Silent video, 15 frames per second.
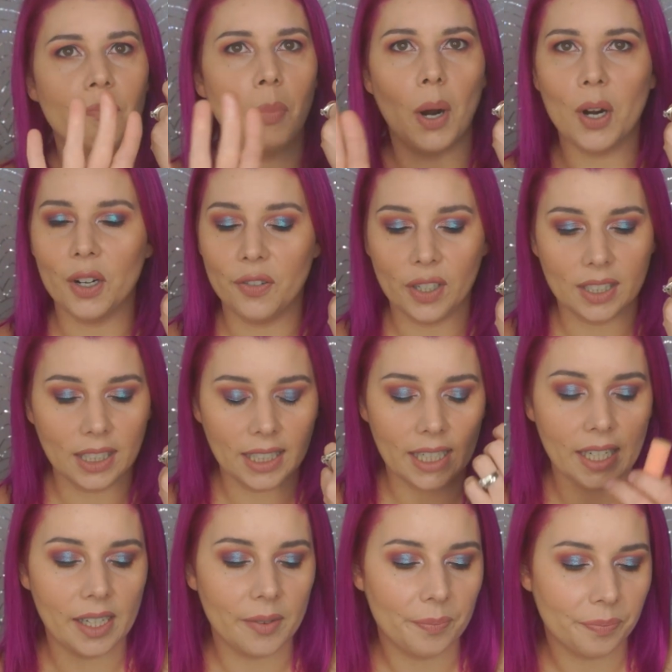
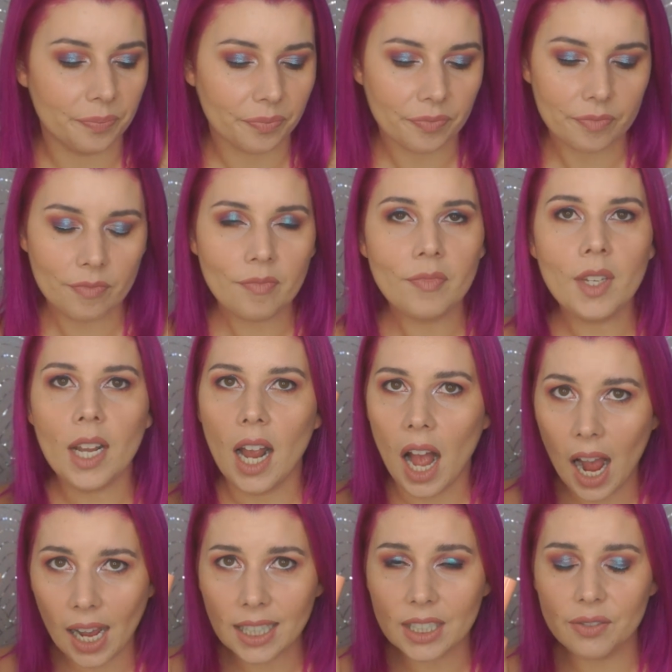perfectly.
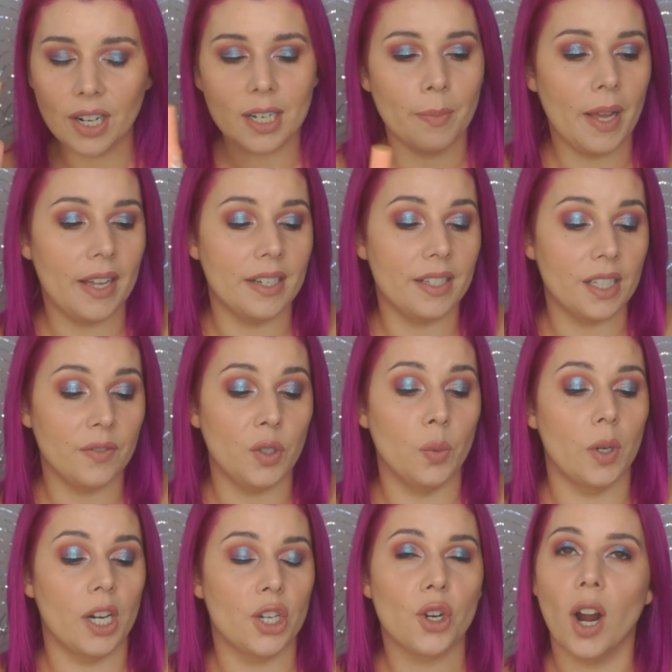Highly recommend if you
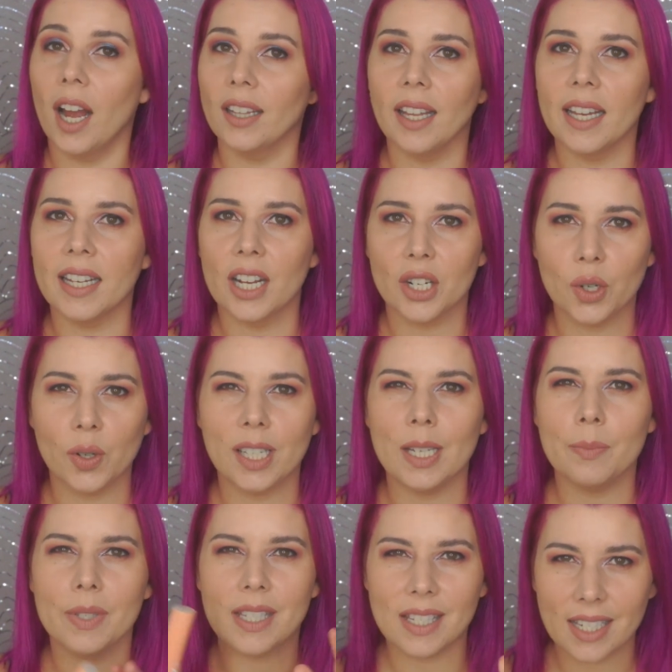want to try like a
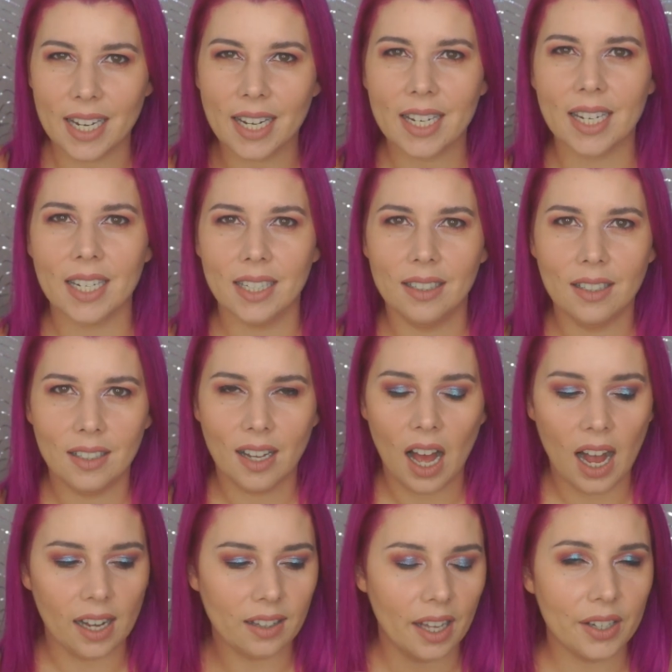cream stick
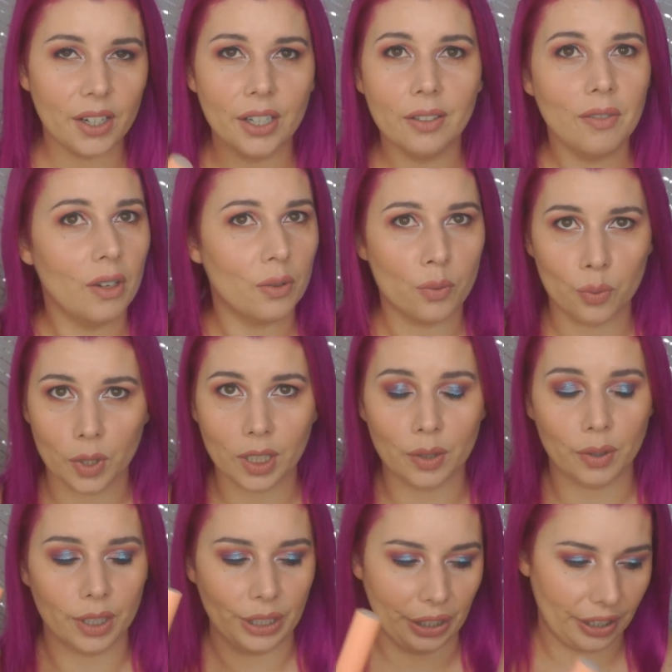highlighter. Really,
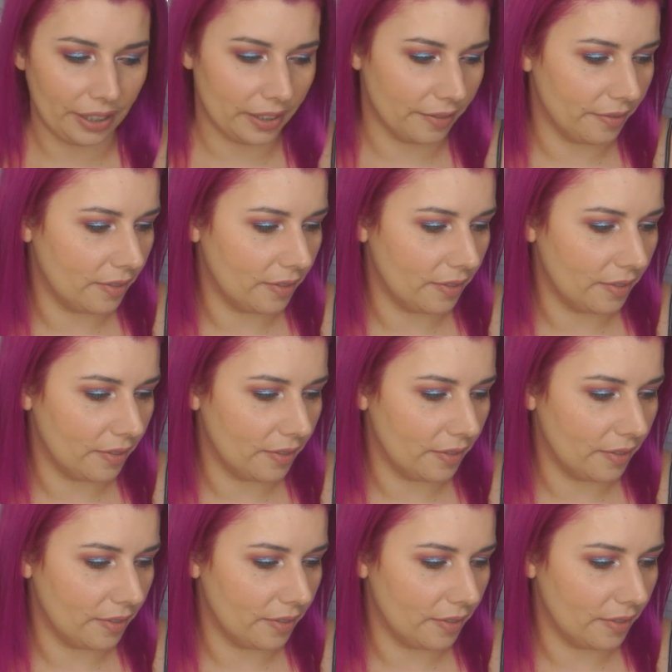really good.